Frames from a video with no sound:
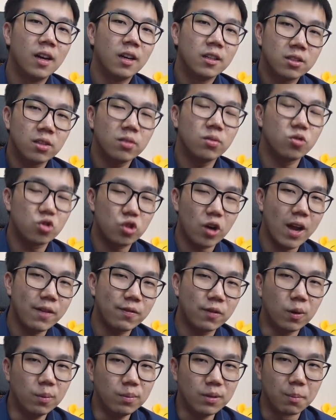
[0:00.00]
So to drive
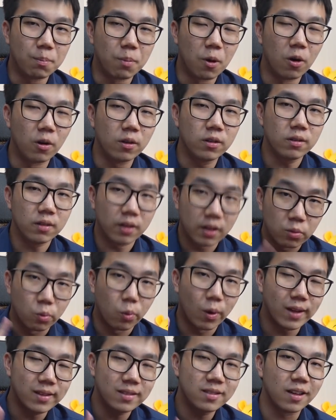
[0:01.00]
home the point in
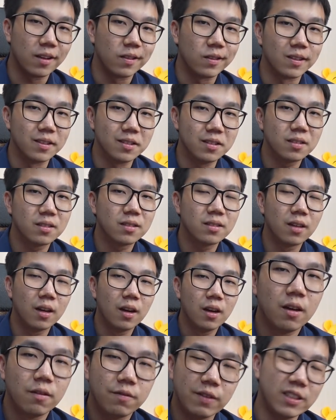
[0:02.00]
one sentence,
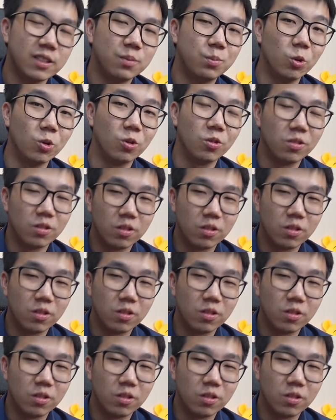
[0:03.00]
Facebook